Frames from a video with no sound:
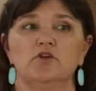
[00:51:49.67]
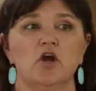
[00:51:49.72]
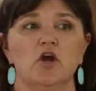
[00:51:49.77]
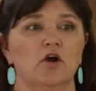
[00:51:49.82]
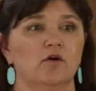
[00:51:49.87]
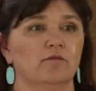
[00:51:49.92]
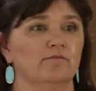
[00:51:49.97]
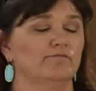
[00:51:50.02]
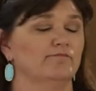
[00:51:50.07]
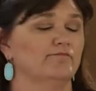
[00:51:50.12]
You
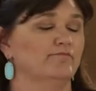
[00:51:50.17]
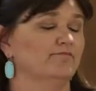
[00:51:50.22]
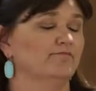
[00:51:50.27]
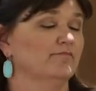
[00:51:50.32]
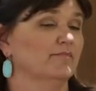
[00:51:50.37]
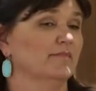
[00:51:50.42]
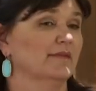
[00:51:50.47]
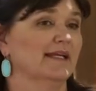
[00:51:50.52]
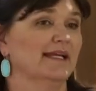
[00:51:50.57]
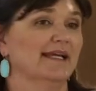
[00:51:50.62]
don't want it
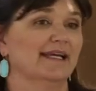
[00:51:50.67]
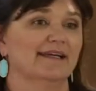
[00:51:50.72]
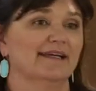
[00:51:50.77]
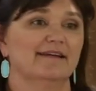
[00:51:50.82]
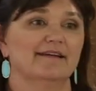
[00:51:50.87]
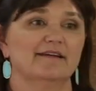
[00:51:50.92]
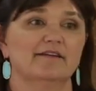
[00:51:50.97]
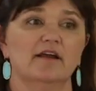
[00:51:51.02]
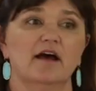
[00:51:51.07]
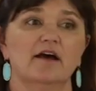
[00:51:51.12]

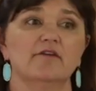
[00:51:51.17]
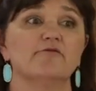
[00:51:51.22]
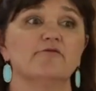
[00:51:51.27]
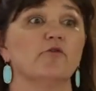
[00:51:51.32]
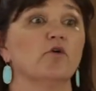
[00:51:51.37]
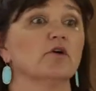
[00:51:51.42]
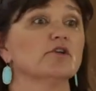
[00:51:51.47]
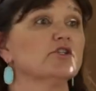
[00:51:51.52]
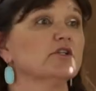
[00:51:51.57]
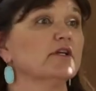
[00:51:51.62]
attacking.
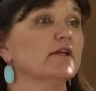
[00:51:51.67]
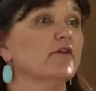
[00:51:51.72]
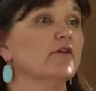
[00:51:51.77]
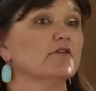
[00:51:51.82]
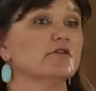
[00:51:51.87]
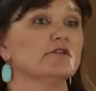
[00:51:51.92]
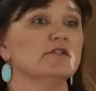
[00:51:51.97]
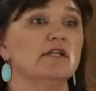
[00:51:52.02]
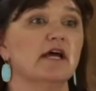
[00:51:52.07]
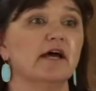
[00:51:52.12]
Unfortunately,
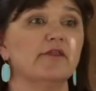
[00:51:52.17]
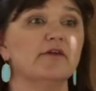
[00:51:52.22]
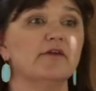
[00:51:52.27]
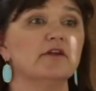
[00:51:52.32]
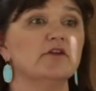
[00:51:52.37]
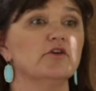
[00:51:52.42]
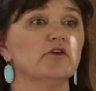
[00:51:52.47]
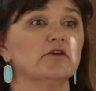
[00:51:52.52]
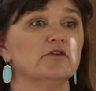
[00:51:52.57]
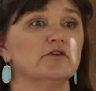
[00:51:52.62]
there's
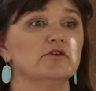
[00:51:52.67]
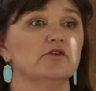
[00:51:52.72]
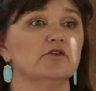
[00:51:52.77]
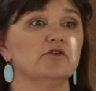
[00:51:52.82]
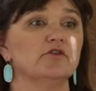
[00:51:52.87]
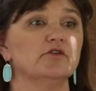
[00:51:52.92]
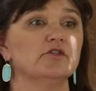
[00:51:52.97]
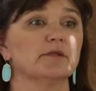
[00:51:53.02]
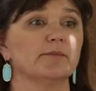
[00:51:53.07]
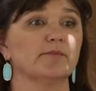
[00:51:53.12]
nothing you can
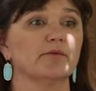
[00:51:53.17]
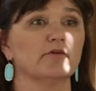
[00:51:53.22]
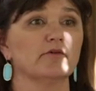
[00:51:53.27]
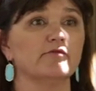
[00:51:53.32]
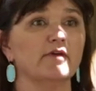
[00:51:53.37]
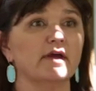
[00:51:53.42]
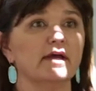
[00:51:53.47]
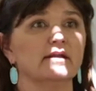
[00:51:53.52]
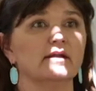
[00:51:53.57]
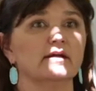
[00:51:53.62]
do to
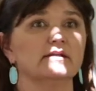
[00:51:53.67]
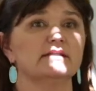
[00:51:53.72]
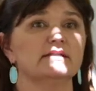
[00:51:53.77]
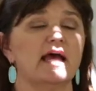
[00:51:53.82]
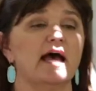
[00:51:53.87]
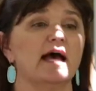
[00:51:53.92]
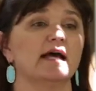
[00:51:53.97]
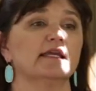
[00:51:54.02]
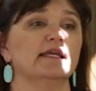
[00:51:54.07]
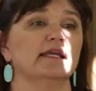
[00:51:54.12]
prevent
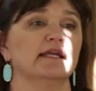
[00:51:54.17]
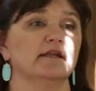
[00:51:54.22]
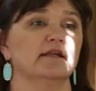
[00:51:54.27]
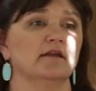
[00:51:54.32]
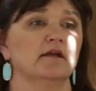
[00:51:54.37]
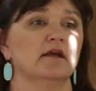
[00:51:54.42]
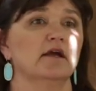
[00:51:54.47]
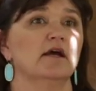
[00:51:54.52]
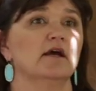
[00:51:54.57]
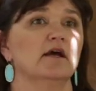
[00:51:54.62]

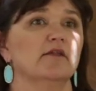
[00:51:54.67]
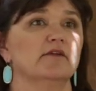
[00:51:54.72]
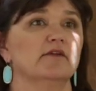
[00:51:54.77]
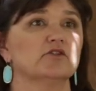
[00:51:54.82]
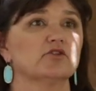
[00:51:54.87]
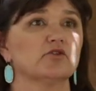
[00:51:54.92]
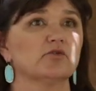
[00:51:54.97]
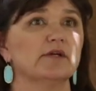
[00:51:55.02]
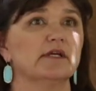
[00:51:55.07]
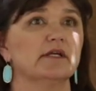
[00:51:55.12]
attacking. The
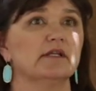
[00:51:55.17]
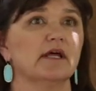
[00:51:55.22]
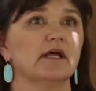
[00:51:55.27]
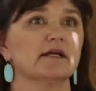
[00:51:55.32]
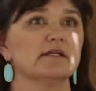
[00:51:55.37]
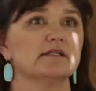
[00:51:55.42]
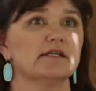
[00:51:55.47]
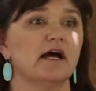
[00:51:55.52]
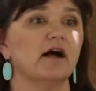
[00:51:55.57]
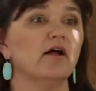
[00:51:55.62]
tree
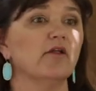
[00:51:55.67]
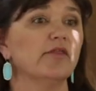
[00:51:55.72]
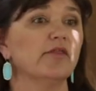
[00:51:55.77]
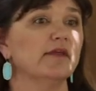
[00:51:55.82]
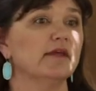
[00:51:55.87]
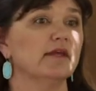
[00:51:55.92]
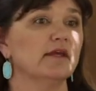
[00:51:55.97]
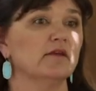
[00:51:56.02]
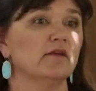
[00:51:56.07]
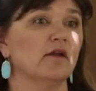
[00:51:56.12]
likes
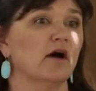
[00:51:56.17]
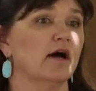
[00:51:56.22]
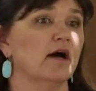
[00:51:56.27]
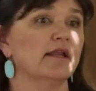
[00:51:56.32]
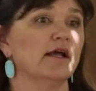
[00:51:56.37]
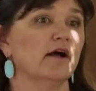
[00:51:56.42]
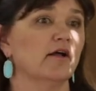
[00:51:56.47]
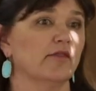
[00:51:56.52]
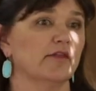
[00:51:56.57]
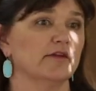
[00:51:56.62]
healthy and
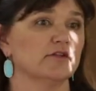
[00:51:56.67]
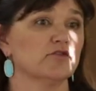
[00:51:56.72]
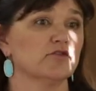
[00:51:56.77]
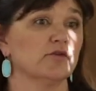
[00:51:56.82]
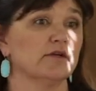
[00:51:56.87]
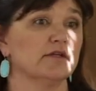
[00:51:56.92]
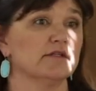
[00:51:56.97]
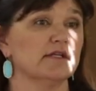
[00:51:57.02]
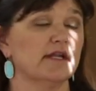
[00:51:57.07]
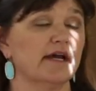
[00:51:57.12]
non-healthy
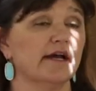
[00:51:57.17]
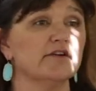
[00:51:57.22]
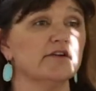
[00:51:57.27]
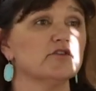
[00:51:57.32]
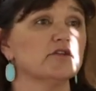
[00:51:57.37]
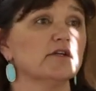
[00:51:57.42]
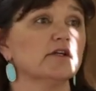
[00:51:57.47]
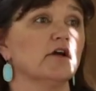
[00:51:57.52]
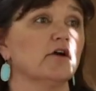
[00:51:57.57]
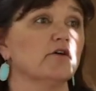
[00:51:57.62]
trees. It
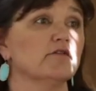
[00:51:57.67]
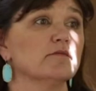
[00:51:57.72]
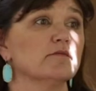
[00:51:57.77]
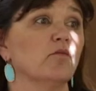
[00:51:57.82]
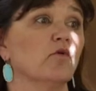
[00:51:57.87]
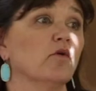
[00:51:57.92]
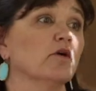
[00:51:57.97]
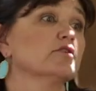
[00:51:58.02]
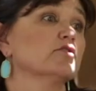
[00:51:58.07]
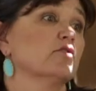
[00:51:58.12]
actually goes
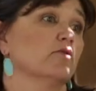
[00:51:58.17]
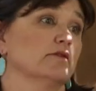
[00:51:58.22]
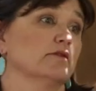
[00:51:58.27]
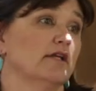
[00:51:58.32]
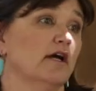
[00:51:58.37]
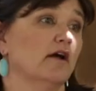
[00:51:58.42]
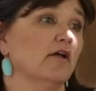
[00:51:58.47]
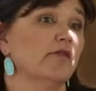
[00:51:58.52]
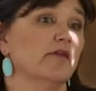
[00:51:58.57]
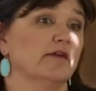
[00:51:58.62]
more
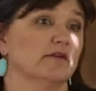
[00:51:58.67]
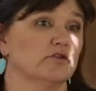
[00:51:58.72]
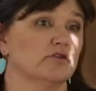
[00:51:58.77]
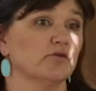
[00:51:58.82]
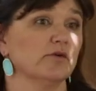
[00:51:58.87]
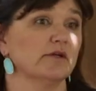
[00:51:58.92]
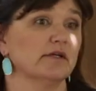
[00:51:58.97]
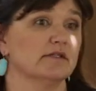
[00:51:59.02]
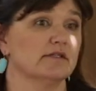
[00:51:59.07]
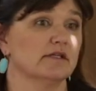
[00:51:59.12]
towards healthy
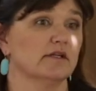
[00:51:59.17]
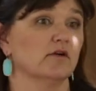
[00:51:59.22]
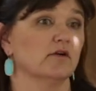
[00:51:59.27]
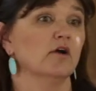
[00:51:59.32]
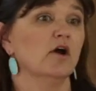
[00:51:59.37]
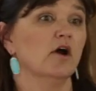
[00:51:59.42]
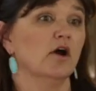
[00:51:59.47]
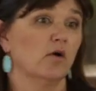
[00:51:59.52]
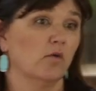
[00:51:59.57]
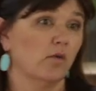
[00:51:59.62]
trees that are
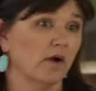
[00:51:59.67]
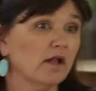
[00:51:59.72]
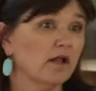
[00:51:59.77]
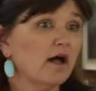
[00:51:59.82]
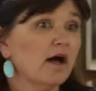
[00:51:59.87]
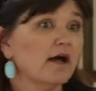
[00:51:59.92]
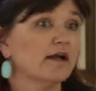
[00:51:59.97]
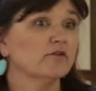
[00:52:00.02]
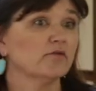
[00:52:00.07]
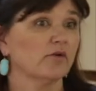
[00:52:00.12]
well
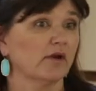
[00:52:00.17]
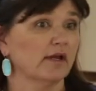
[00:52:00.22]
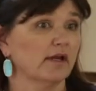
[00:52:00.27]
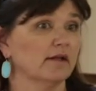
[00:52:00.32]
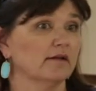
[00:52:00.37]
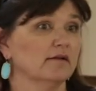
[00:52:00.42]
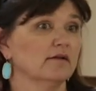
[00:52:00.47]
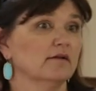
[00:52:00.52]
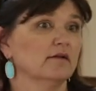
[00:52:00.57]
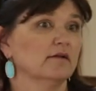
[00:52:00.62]

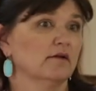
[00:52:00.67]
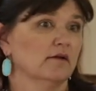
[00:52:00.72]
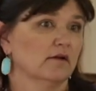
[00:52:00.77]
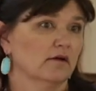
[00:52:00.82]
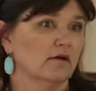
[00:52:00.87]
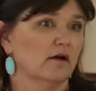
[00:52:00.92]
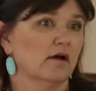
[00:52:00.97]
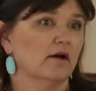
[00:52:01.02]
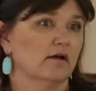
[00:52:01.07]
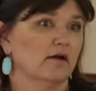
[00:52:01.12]
hydrated,
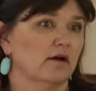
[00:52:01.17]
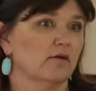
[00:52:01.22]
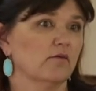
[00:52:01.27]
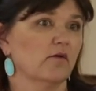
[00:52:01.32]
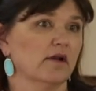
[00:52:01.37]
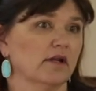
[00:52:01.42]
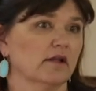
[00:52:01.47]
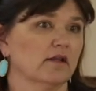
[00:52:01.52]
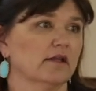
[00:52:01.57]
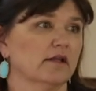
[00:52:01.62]

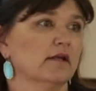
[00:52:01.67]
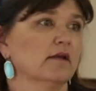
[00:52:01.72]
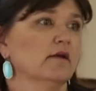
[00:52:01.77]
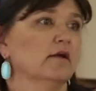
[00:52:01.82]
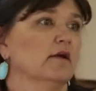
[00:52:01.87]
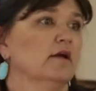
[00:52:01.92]
ironically.